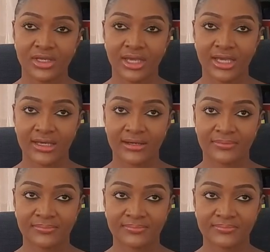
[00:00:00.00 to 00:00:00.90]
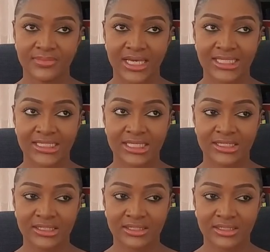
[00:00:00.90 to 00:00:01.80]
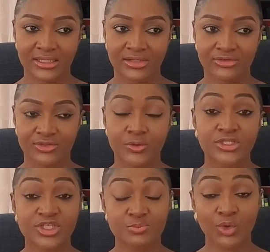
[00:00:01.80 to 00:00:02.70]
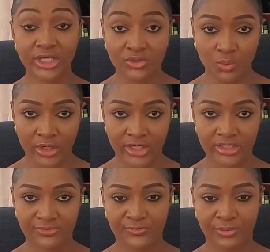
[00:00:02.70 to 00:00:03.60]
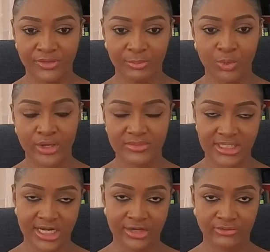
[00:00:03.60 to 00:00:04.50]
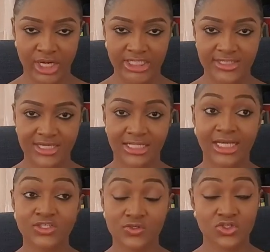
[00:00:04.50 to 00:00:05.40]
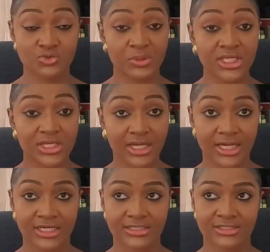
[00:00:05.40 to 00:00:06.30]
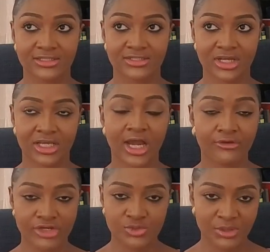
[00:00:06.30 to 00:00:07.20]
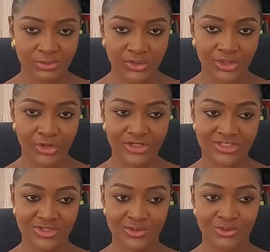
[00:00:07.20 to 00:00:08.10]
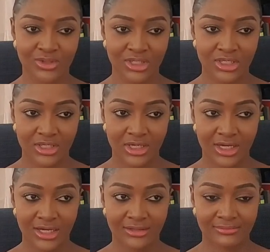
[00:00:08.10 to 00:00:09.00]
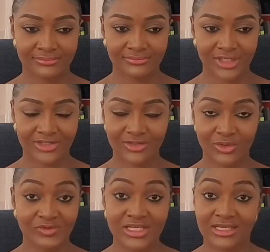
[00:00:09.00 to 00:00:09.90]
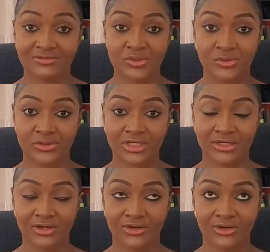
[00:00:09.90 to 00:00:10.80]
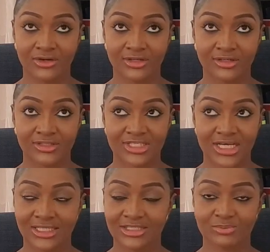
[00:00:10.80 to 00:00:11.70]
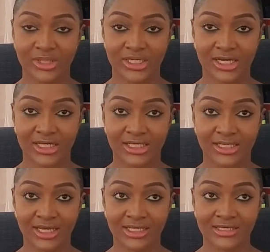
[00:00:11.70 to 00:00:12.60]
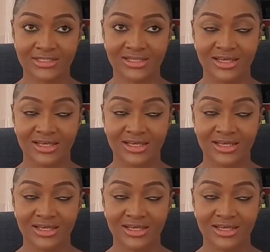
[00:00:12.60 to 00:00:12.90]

and then doing spoken word from the poems that I write. I like to speak and encourage people a lot. So I don't know if it's a gift or a talent, but I guess